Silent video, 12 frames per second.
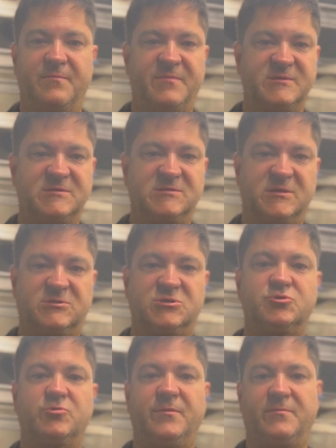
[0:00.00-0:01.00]
This is
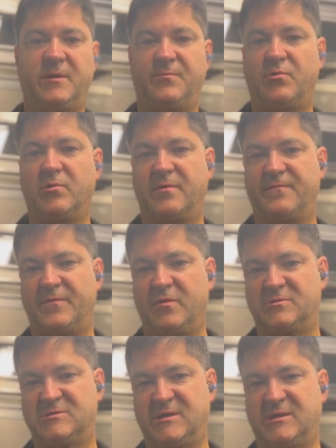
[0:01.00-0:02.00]
extremely important,
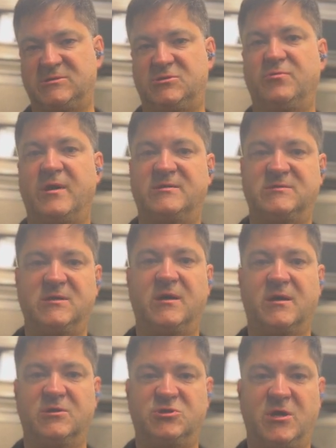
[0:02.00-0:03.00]
folks. Things do get
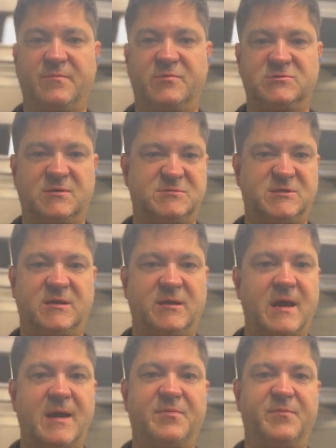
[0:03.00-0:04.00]
stuck in chambers. I've seen it
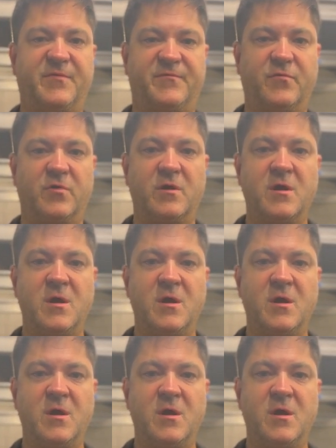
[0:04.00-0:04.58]
happen before.